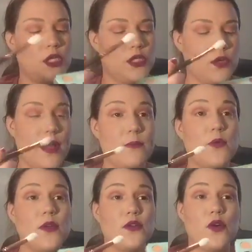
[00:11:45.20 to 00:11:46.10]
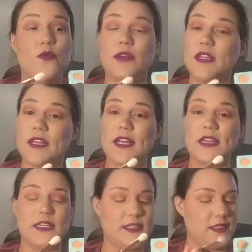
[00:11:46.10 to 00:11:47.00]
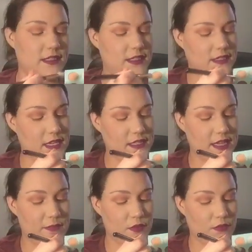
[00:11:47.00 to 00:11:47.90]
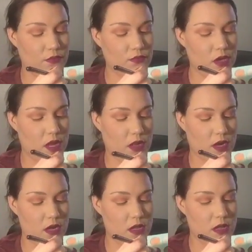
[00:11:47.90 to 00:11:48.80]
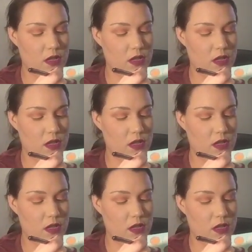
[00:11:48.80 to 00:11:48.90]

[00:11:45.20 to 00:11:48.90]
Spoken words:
So I'm going to go really lightly since this is a maroon color.